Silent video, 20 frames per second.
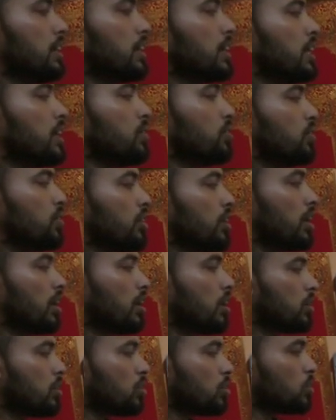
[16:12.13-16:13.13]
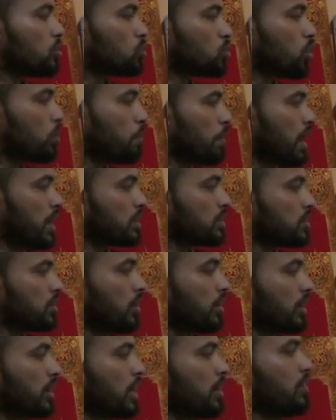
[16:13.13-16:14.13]
if we will so pass the
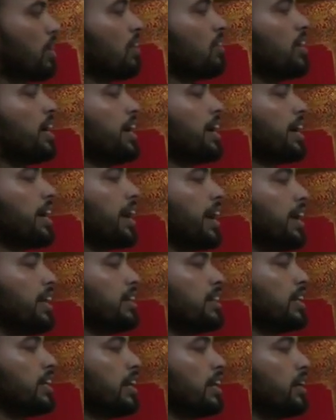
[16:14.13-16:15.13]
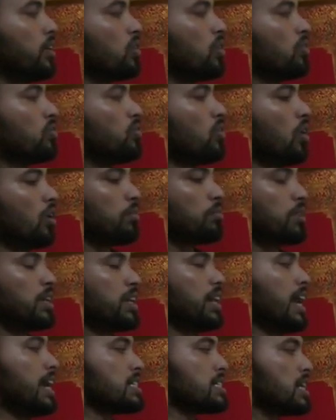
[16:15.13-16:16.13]
ultraviolet ray, then it will form the
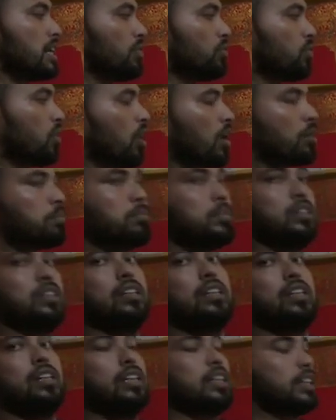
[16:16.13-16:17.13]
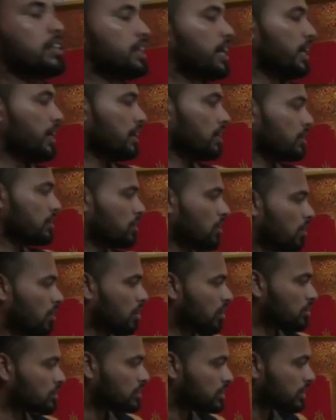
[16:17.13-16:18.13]
nascent form. Then the
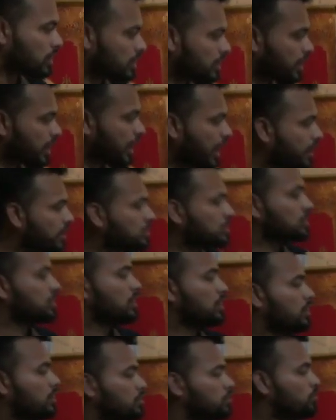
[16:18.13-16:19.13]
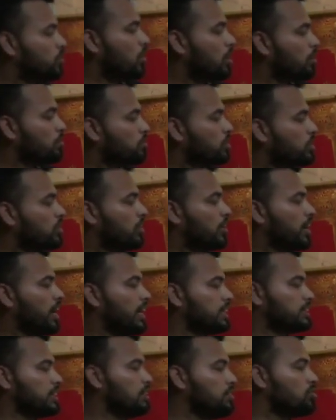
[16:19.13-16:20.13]
oxygen gas form with the
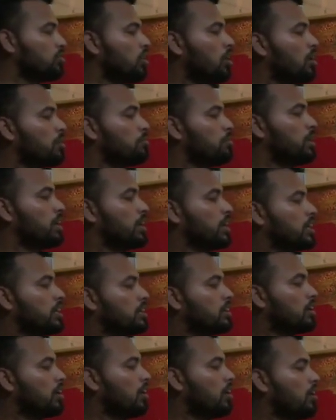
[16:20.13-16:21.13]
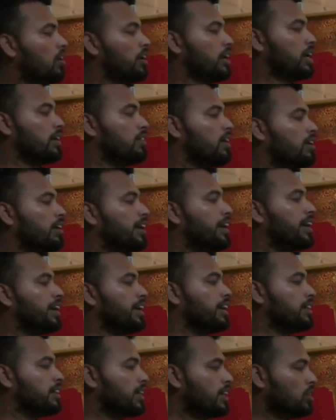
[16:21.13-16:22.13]
nascent form in the ultraviolet
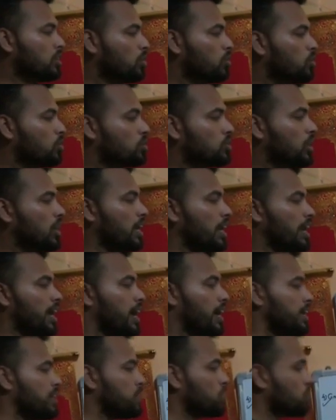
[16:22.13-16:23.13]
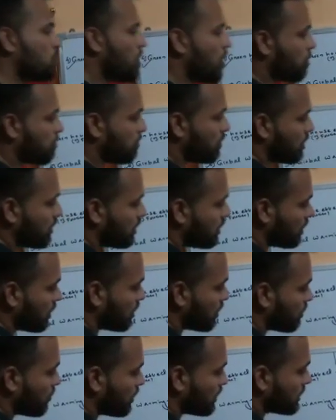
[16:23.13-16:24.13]
ray, then the ozone layer is formed,
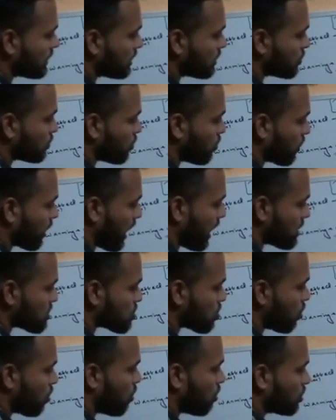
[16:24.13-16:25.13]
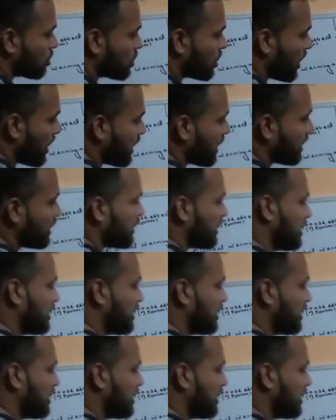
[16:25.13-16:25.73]
which is known as O3.